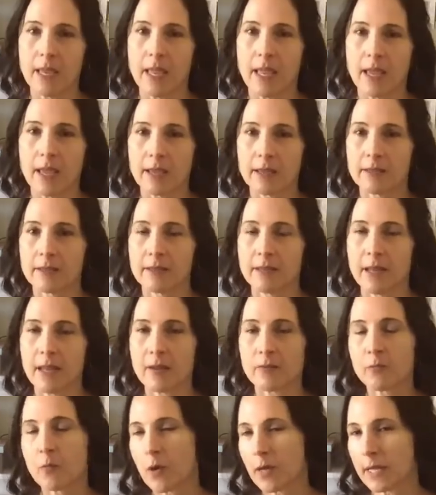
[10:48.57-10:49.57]

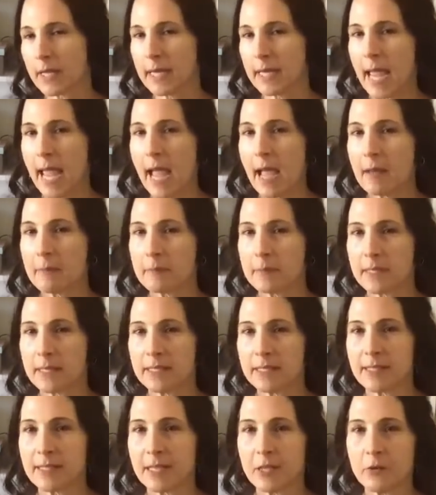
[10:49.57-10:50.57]
And what can happen
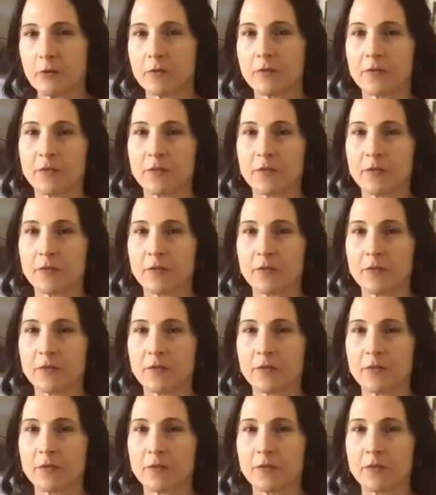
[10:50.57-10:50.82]
is that you